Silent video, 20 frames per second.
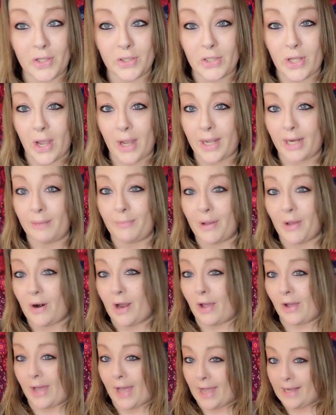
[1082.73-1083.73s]
they're talking
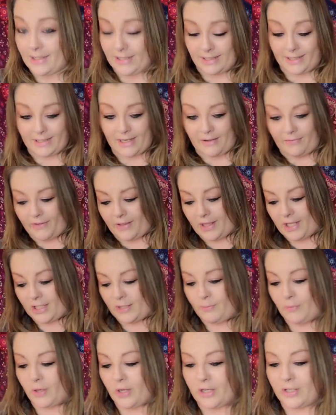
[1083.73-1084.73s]
about all kinds of stuff in
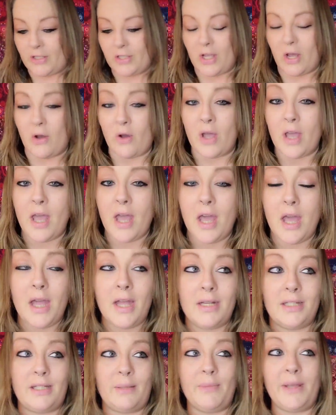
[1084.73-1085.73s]
this book. So
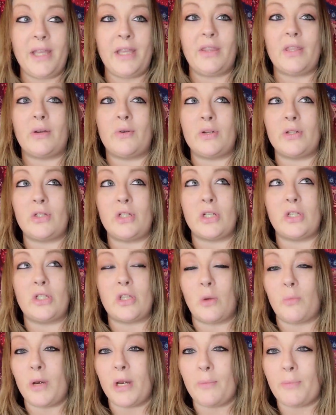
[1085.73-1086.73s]
to me, there was just
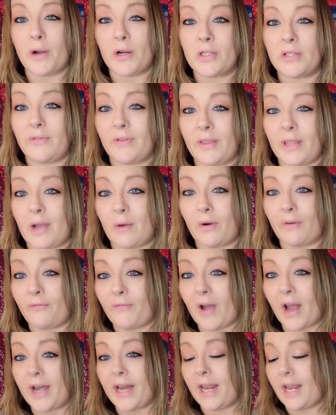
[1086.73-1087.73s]
so many parts of it that were
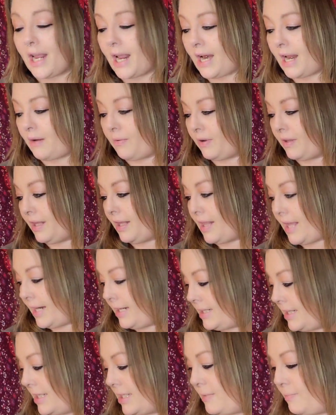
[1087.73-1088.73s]
funny, and I really
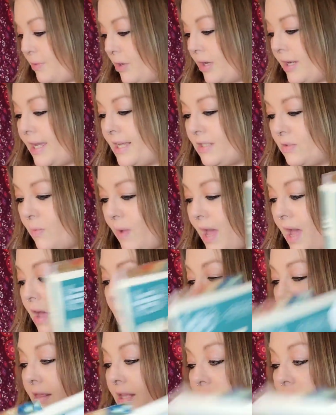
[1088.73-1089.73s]
liked this book as well.